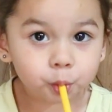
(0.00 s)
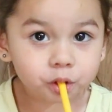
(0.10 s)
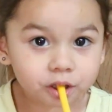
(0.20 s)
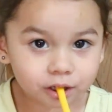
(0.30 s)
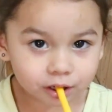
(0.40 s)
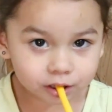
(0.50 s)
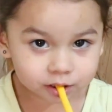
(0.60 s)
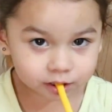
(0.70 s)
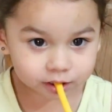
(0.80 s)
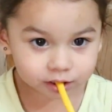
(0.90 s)

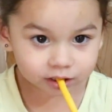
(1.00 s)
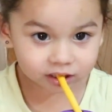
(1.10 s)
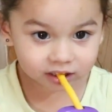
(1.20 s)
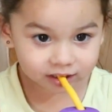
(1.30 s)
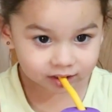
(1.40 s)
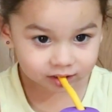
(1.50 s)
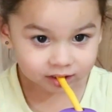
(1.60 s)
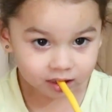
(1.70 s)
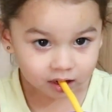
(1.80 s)
Nothing is said.